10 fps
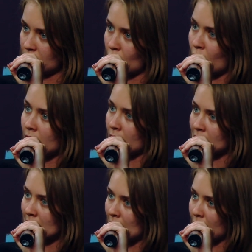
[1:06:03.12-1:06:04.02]
uh,
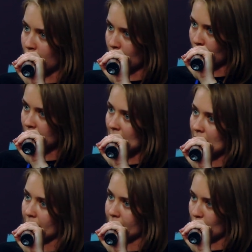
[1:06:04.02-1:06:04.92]
until I burned
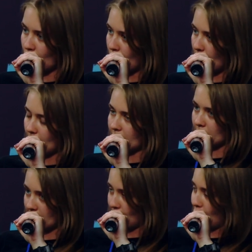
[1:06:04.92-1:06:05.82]
out.
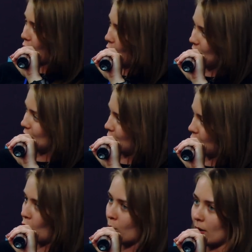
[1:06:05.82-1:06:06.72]
And I
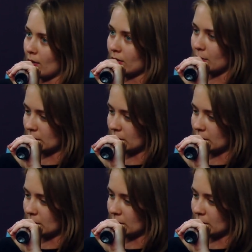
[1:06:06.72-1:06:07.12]
think that uh,